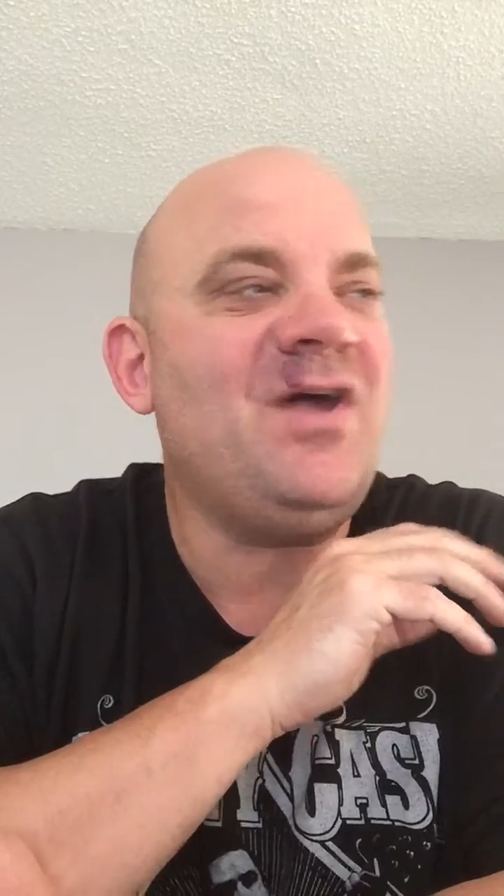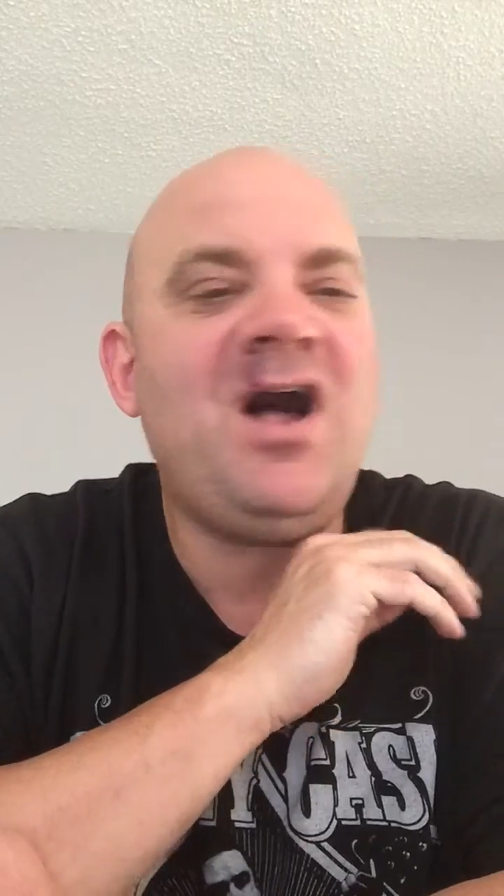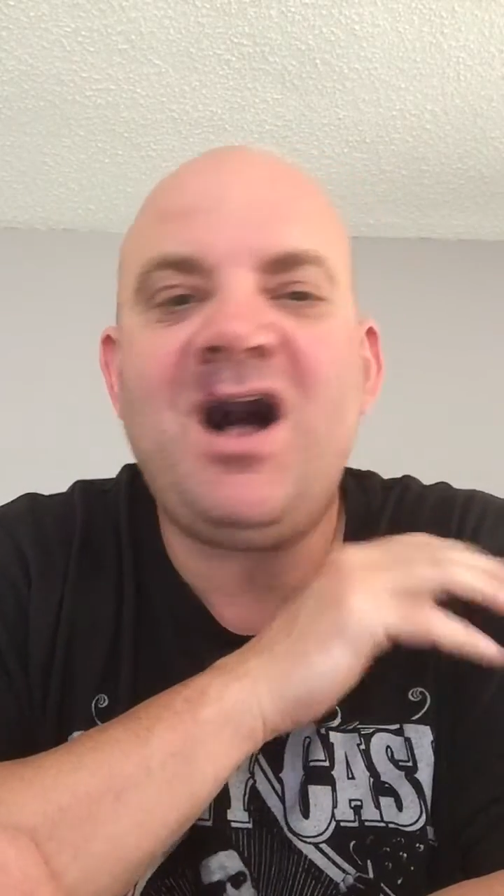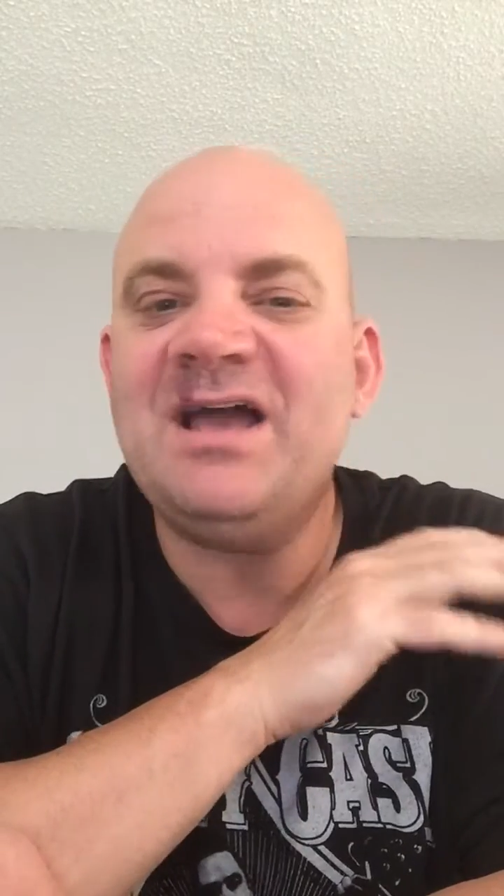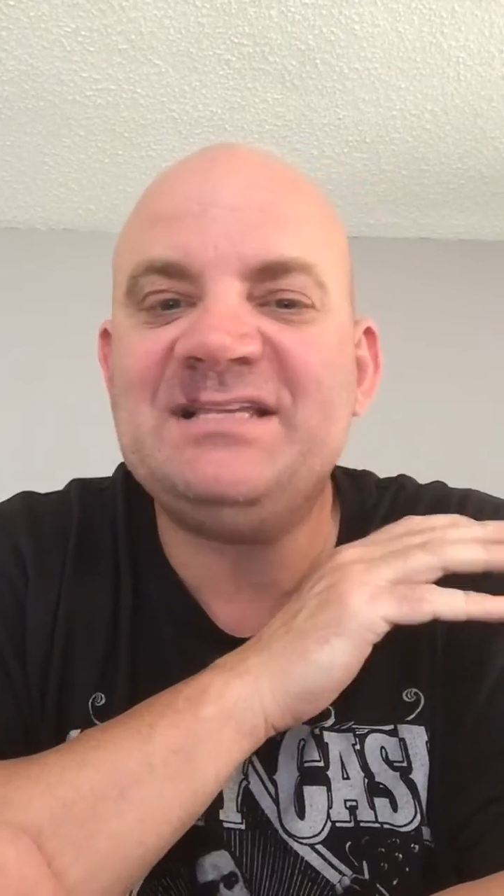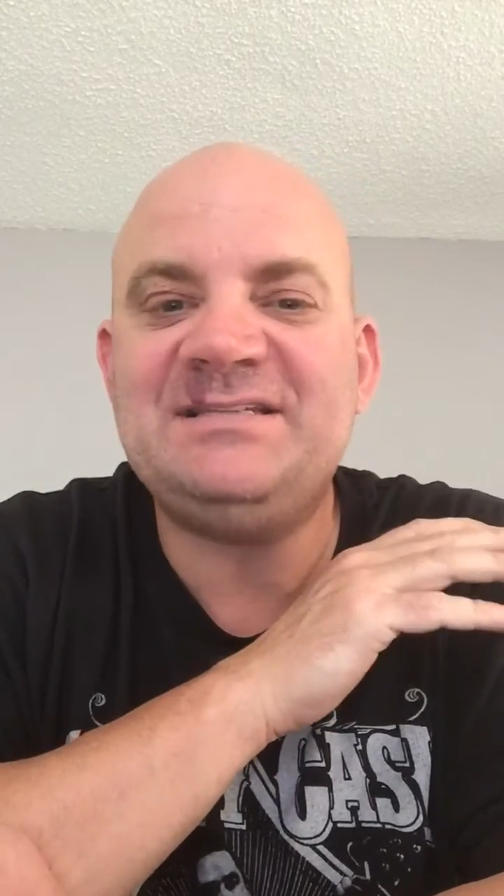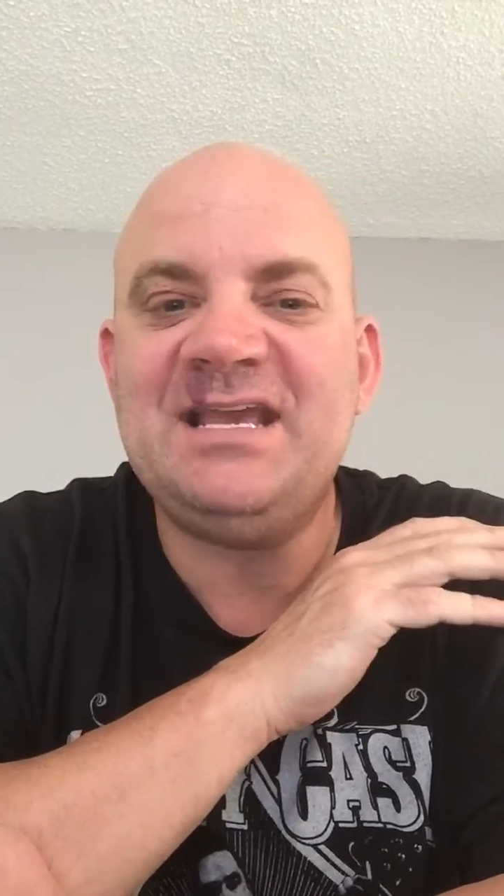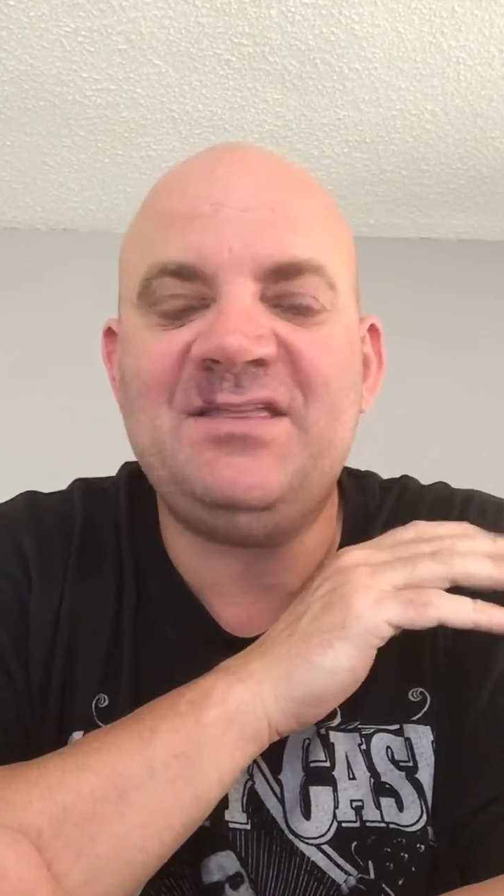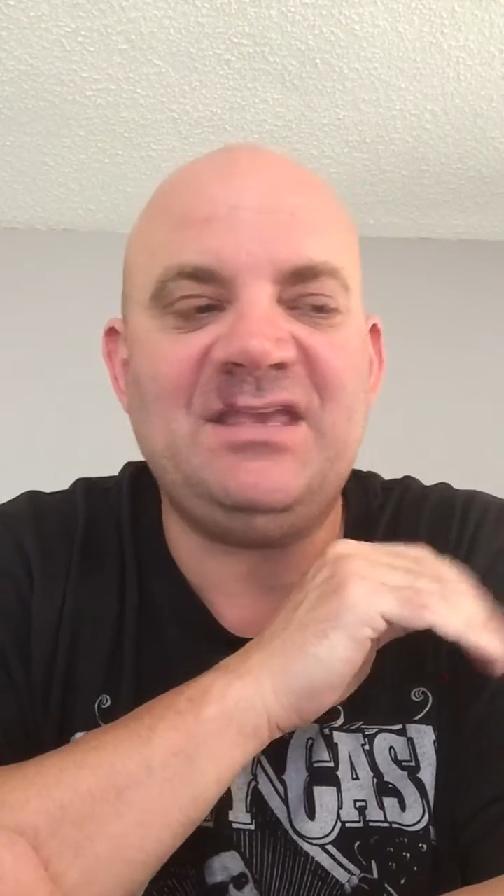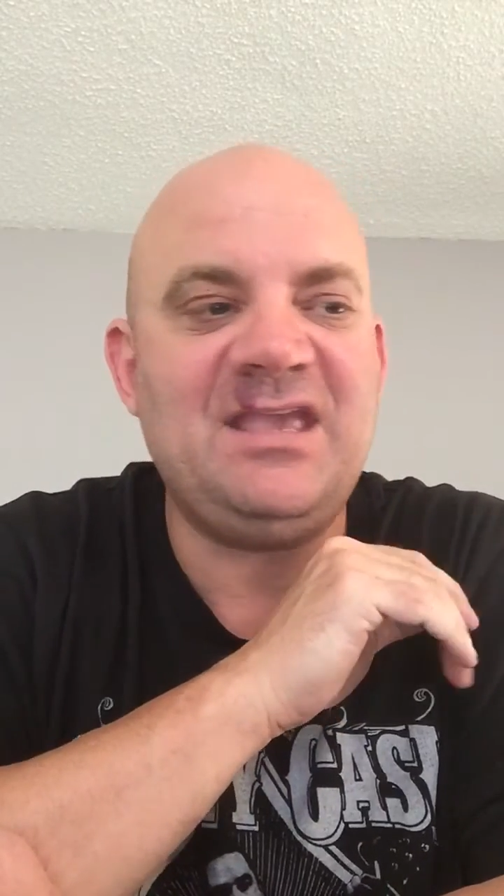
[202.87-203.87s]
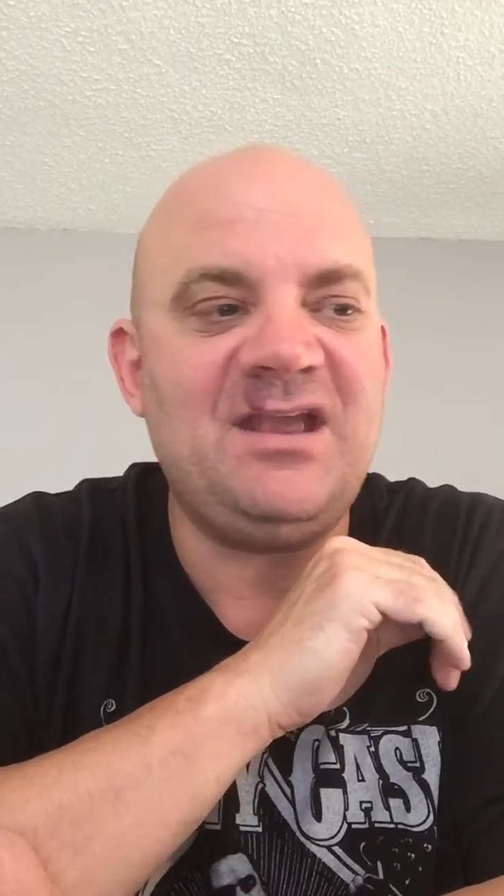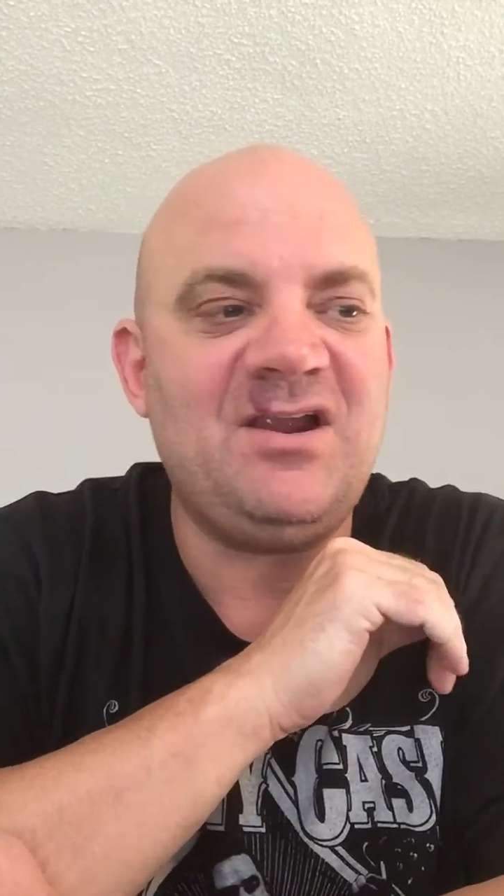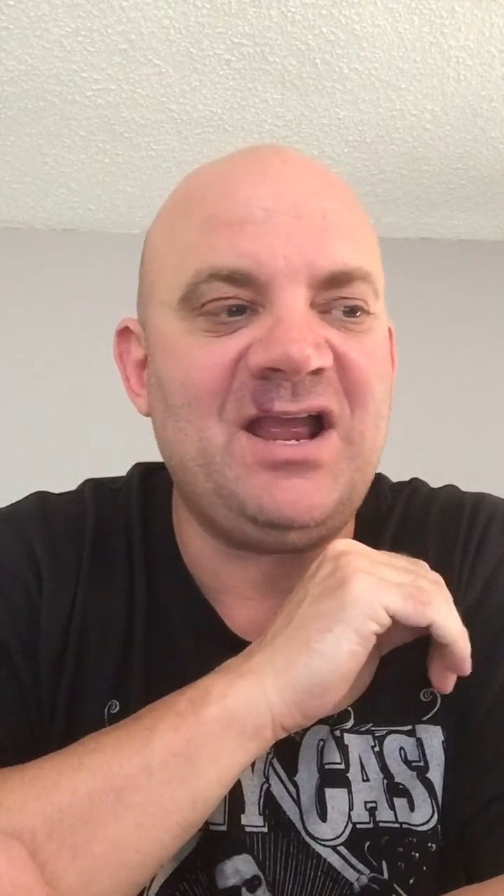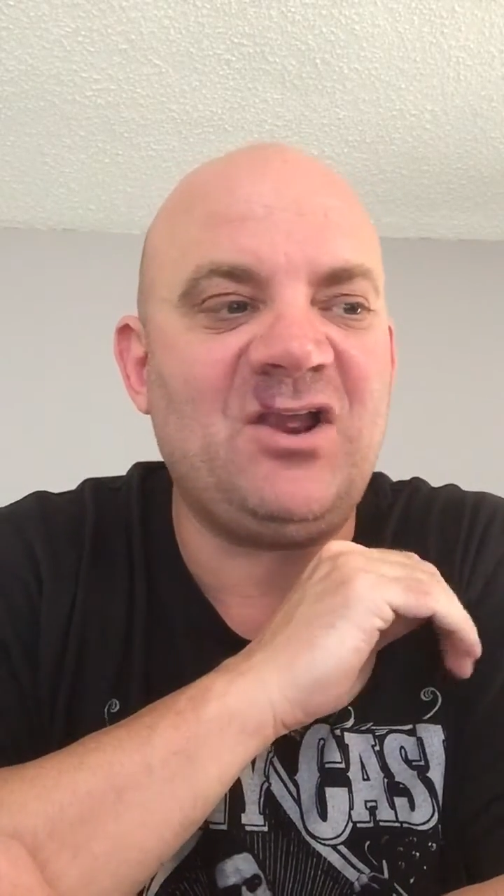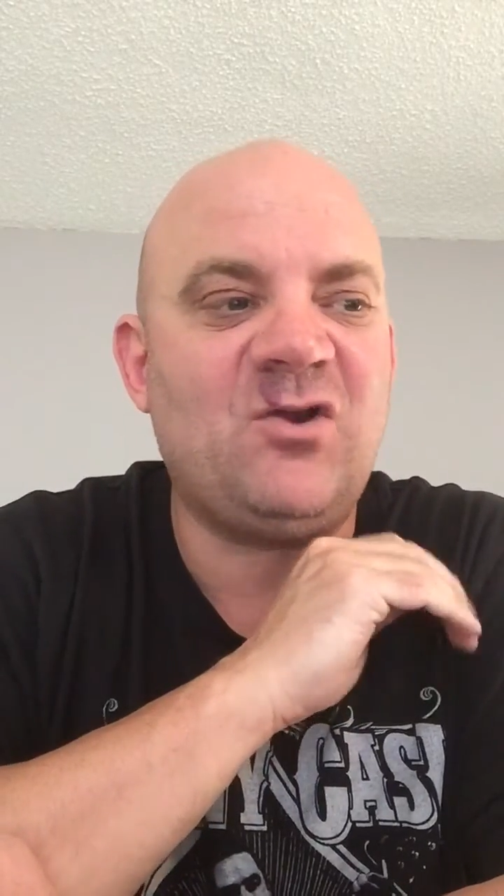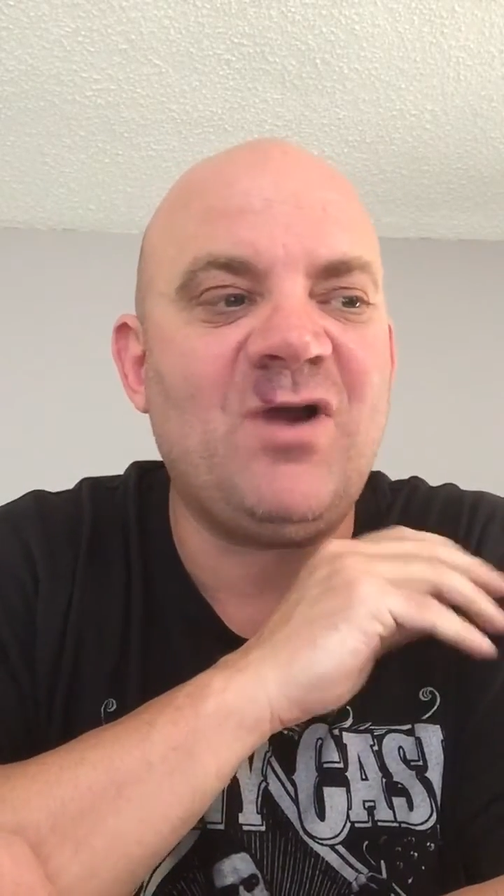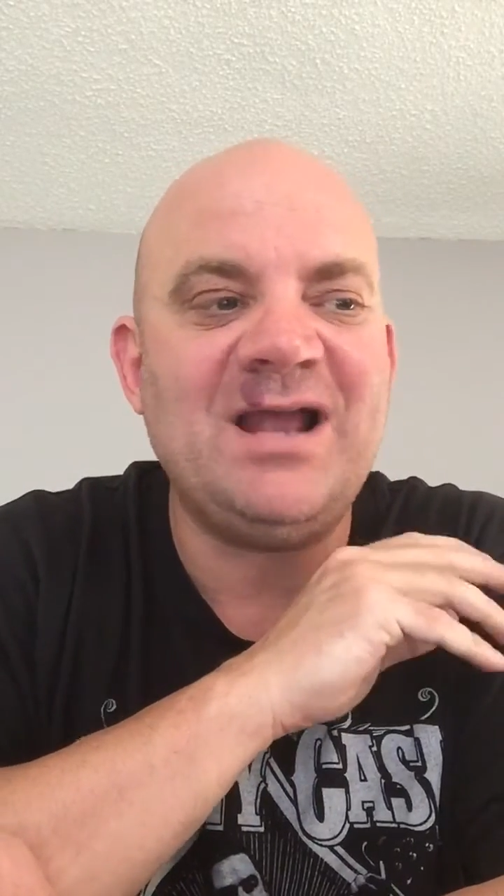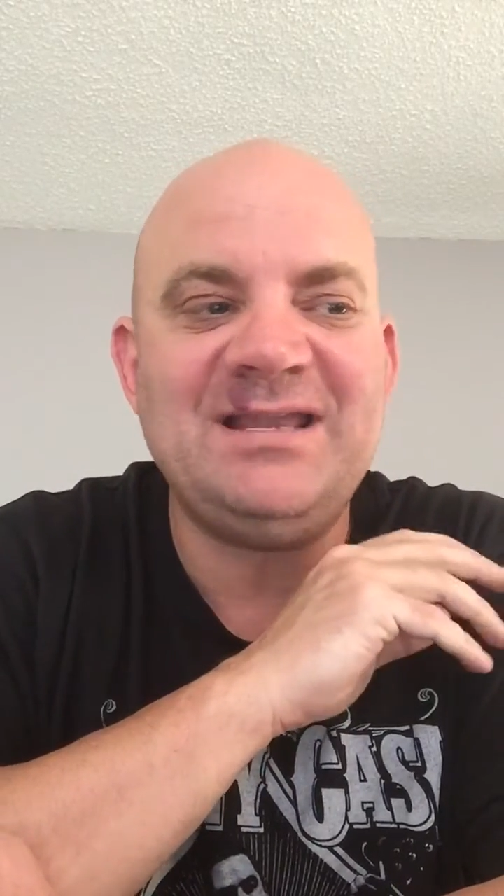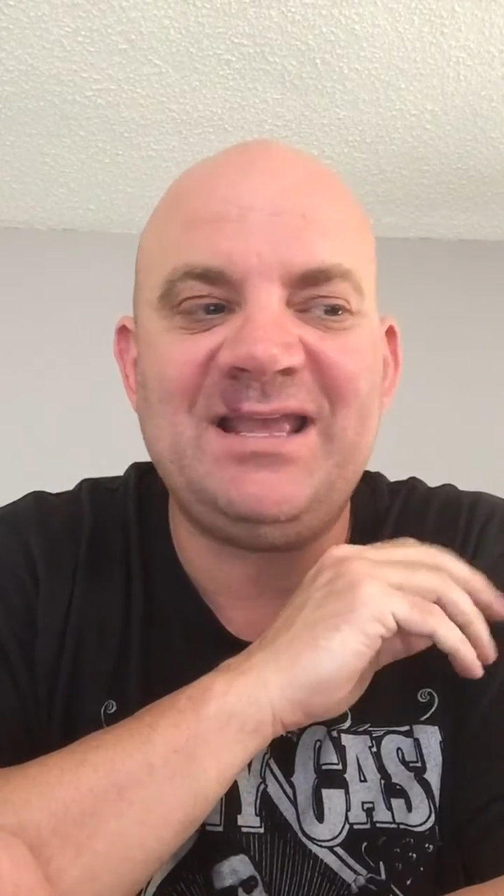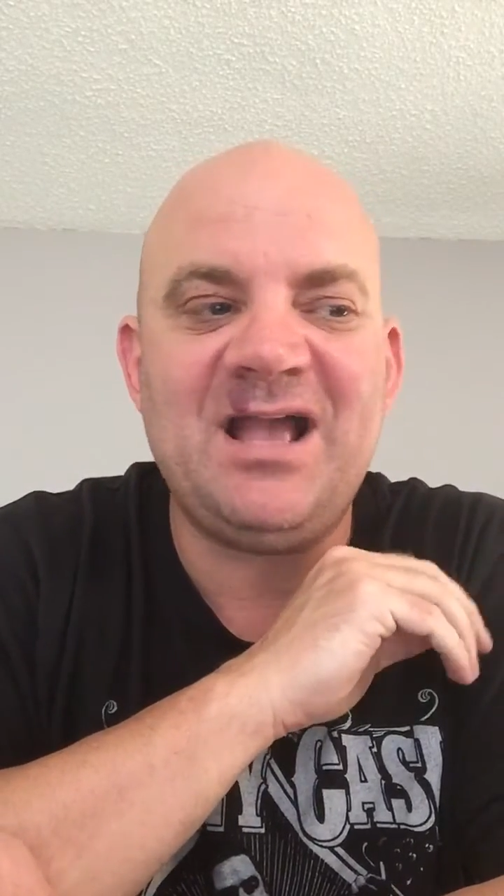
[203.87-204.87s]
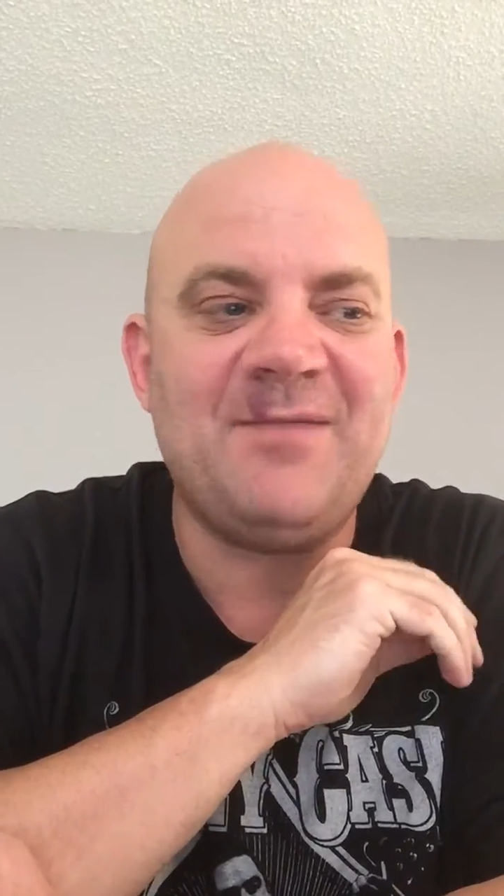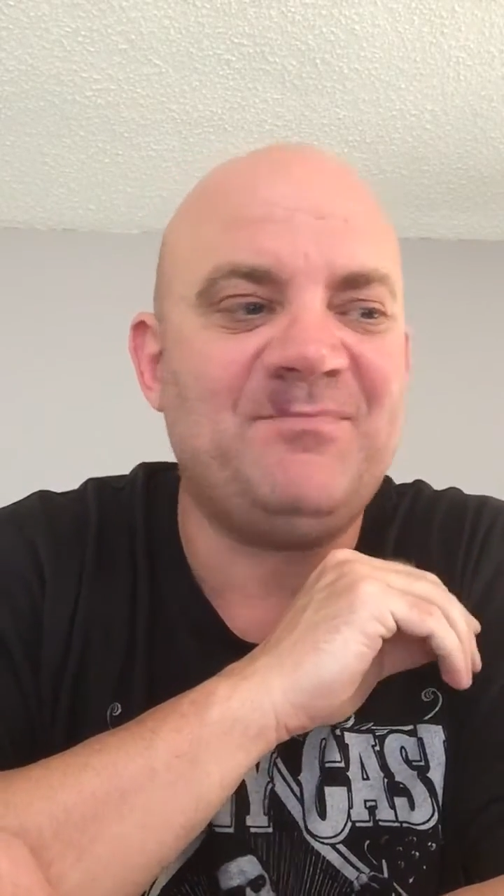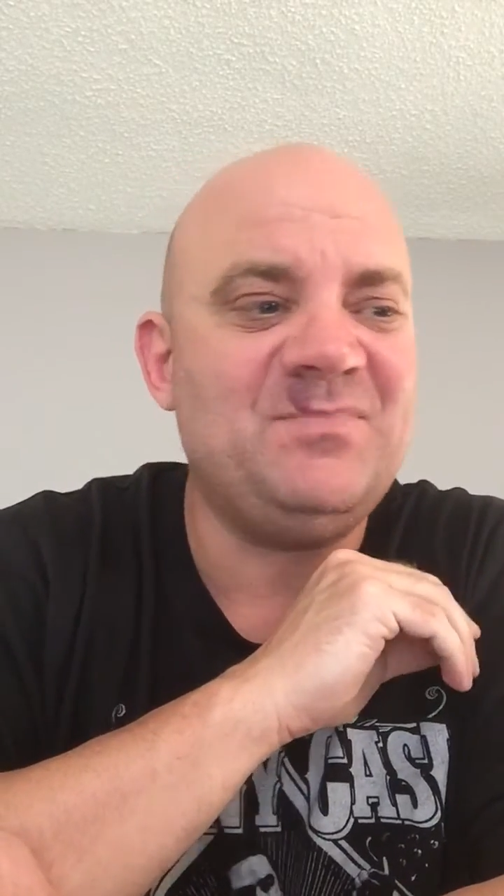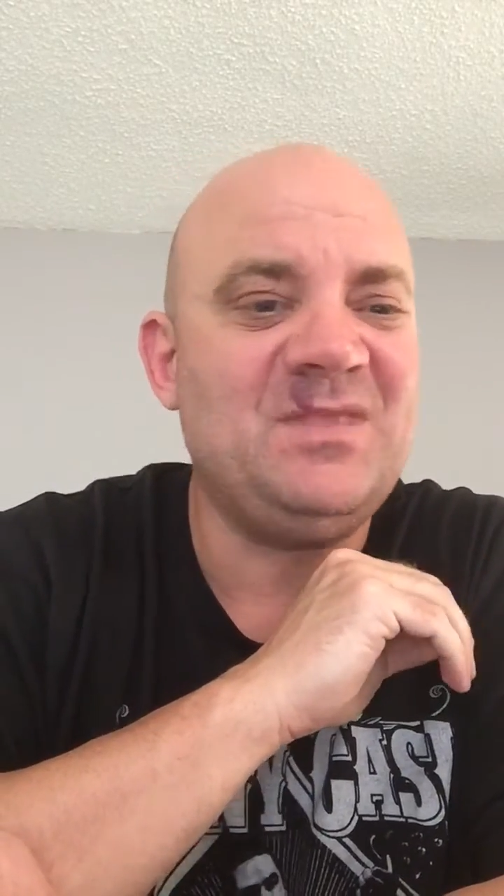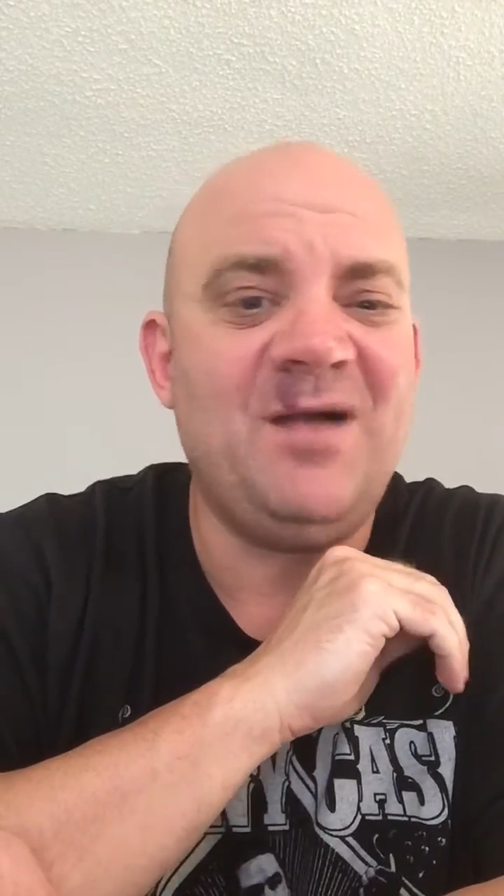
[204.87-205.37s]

the hottest day of the year and grinding up